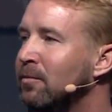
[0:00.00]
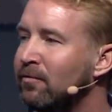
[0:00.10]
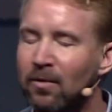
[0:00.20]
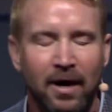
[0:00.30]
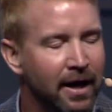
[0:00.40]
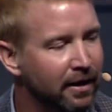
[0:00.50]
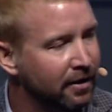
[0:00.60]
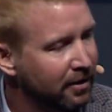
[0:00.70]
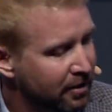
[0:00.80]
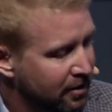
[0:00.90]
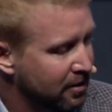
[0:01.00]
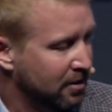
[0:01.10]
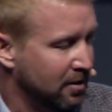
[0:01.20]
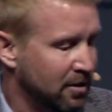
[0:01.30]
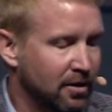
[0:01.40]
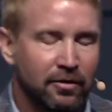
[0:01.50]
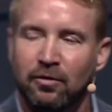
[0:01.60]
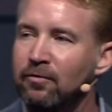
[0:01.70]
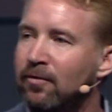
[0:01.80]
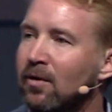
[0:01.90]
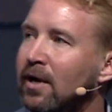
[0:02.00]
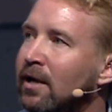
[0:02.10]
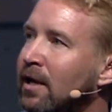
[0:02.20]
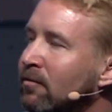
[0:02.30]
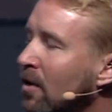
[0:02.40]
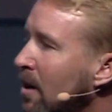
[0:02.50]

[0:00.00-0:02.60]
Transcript: Before I got too far down that